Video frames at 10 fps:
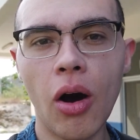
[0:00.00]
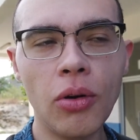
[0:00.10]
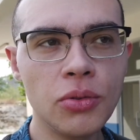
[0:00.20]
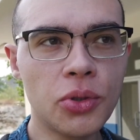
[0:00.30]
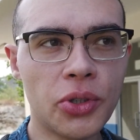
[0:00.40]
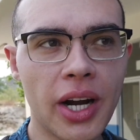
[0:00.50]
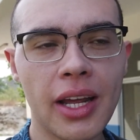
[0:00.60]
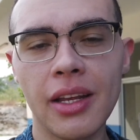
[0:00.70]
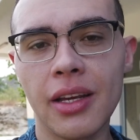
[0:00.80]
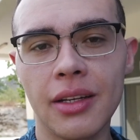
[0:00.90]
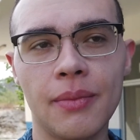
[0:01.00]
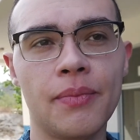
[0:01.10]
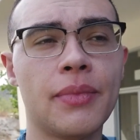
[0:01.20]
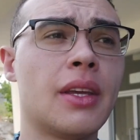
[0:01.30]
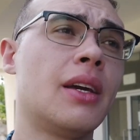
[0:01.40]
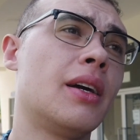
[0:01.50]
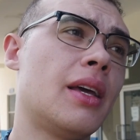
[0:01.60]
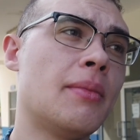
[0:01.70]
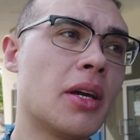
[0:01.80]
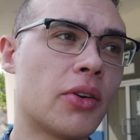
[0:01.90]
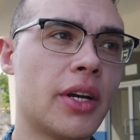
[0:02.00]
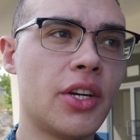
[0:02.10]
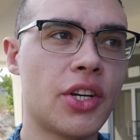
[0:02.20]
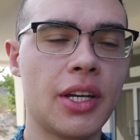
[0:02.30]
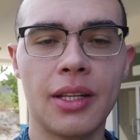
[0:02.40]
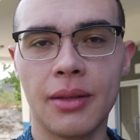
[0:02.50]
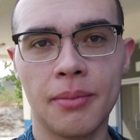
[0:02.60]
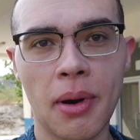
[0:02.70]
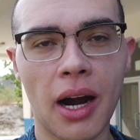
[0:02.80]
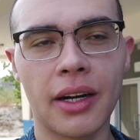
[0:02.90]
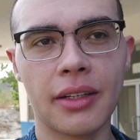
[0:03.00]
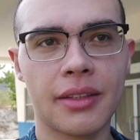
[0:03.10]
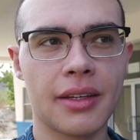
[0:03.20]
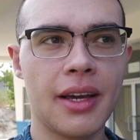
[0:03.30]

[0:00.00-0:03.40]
Honduran immigration part.